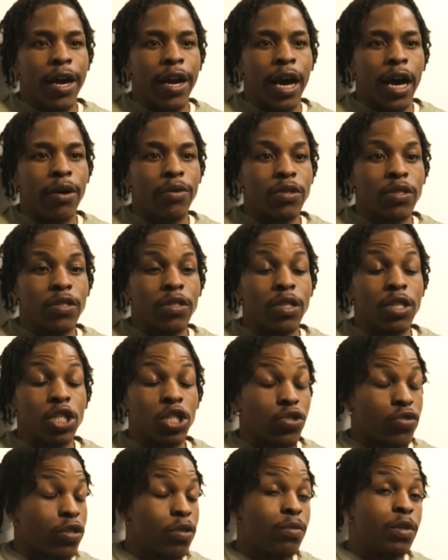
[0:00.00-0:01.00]
and I was
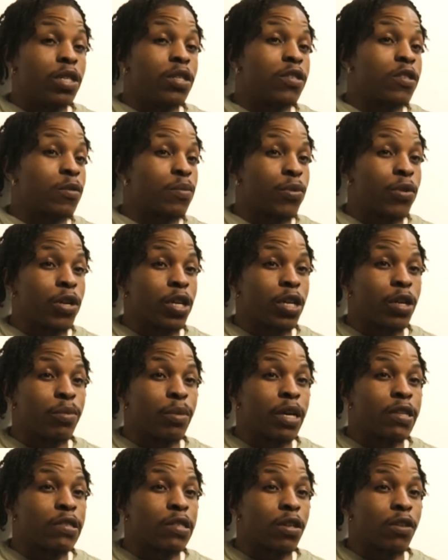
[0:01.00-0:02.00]
extremely disappointed in
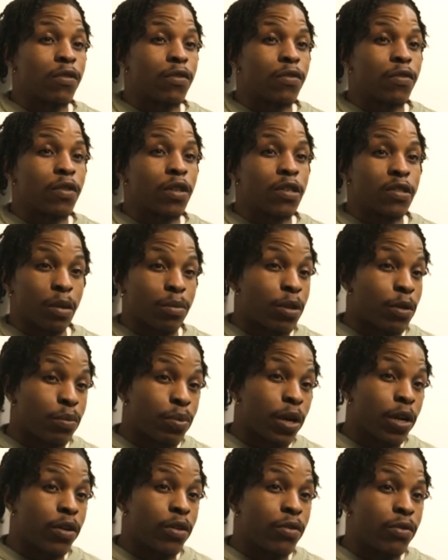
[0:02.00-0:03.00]
myself because I'm
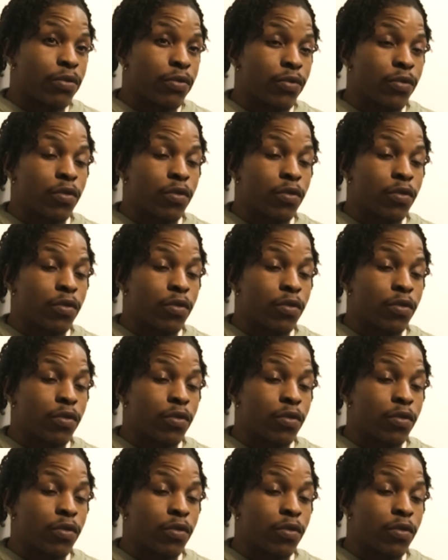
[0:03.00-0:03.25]
competitive.